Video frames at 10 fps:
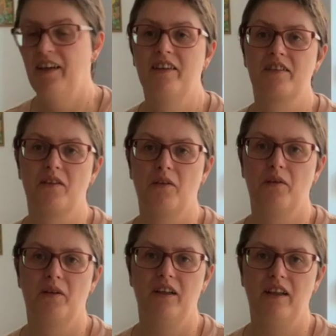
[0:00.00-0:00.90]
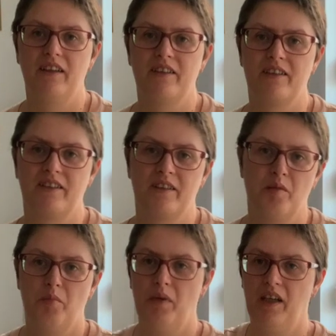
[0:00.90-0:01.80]
So let's
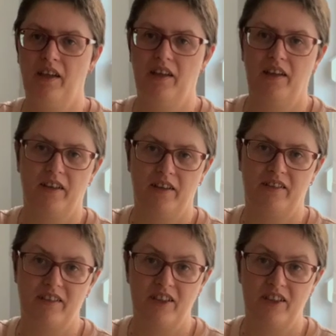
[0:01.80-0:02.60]
make a